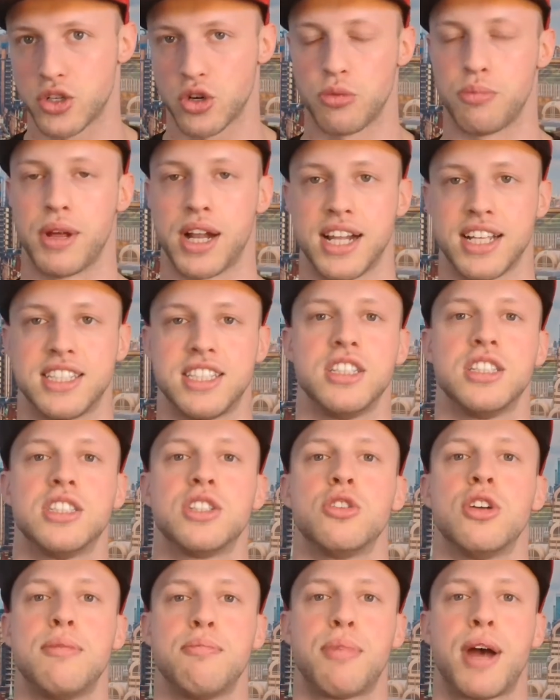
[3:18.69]
your ability
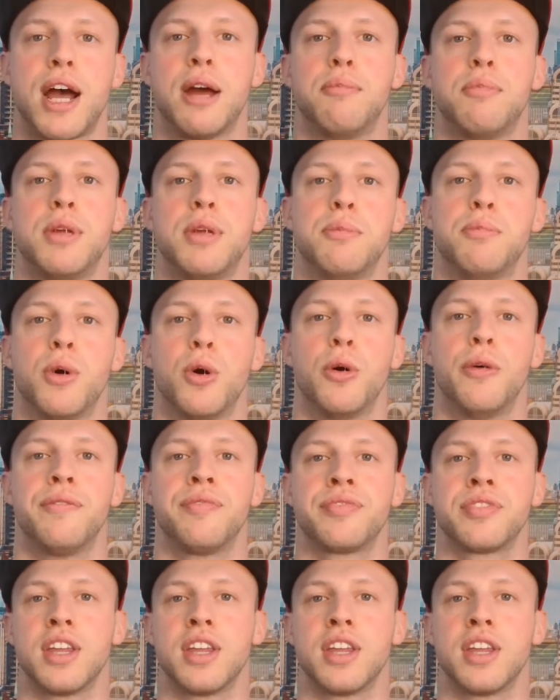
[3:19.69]
to impact people.